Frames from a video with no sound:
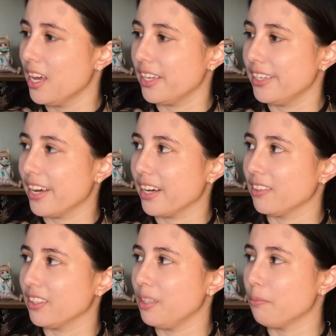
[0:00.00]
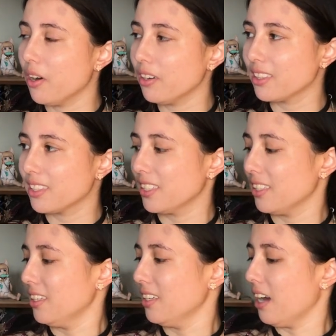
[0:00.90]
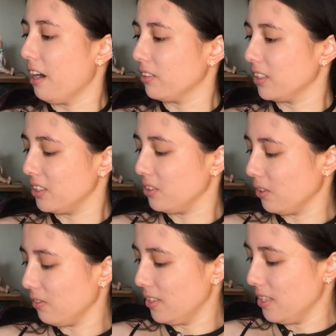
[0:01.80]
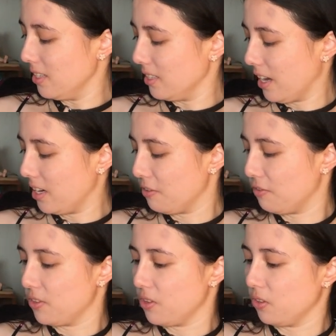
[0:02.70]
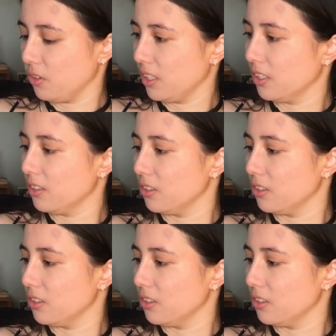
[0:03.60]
And yeah, the box, I really do love the design of all, like,